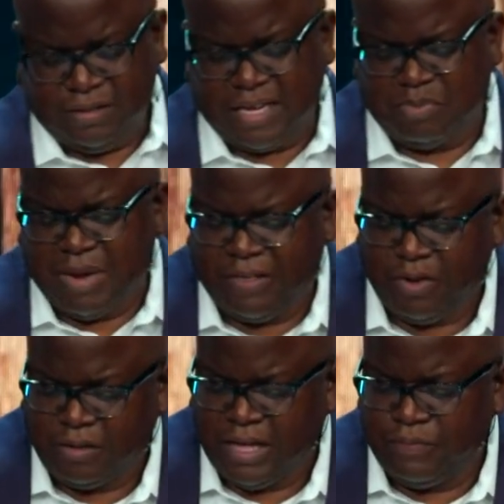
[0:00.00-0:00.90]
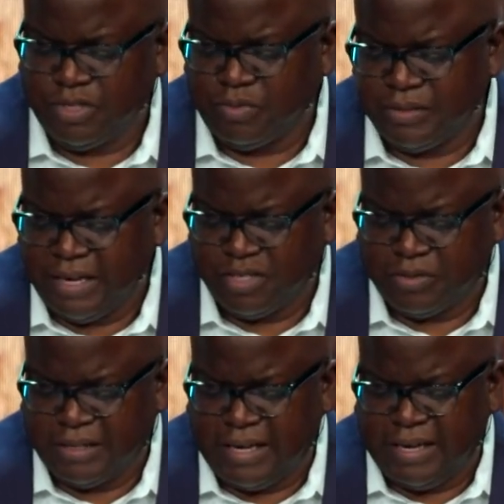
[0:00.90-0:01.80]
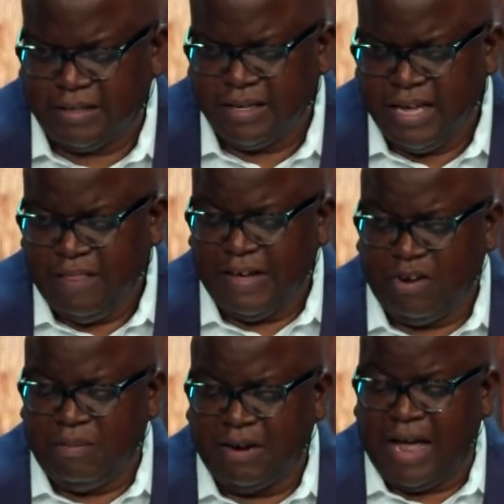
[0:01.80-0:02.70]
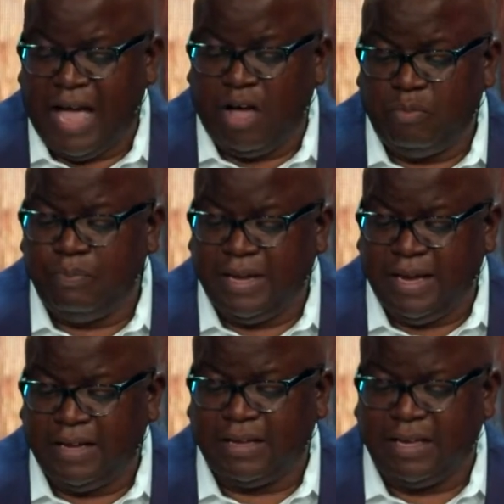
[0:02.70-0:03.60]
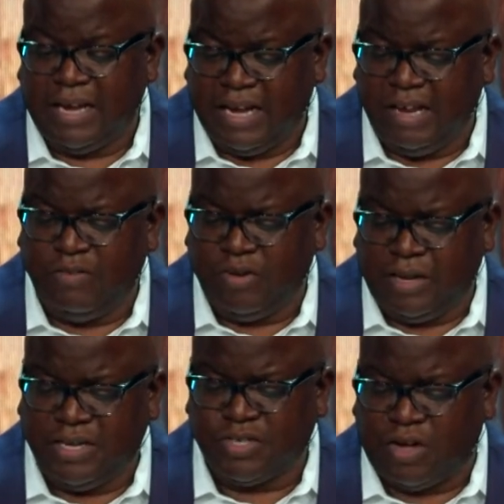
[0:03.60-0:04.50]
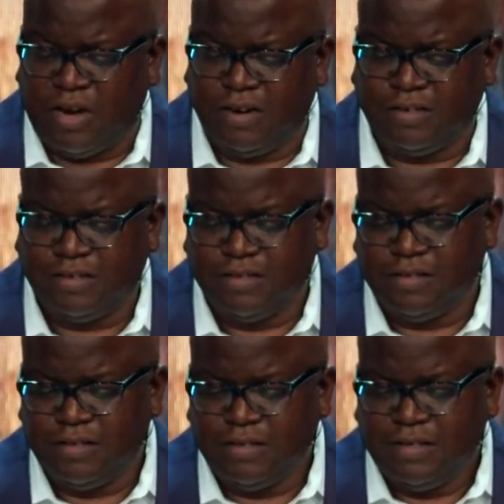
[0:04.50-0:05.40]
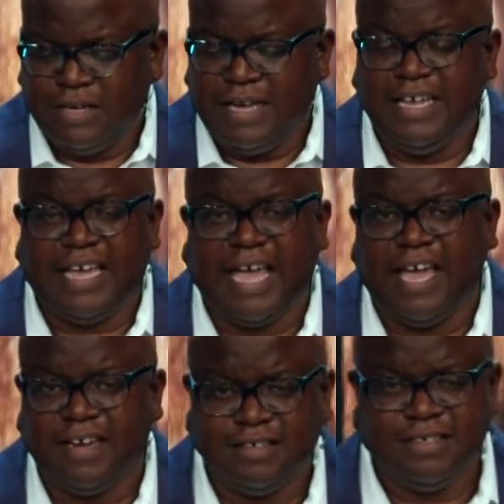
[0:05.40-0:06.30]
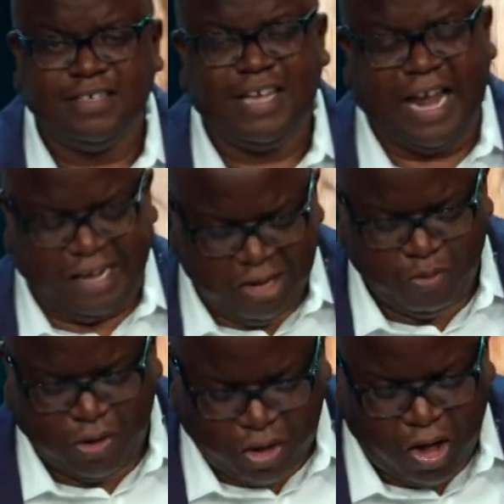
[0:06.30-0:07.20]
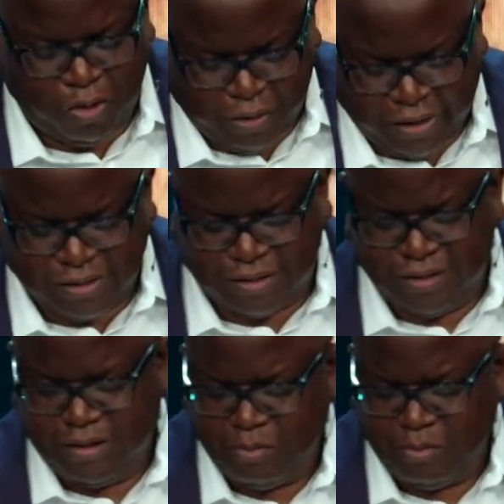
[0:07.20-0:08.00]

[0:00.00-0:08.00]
That's Matthew 11:28-29. That no matter how big any of your needs are, he can and he will always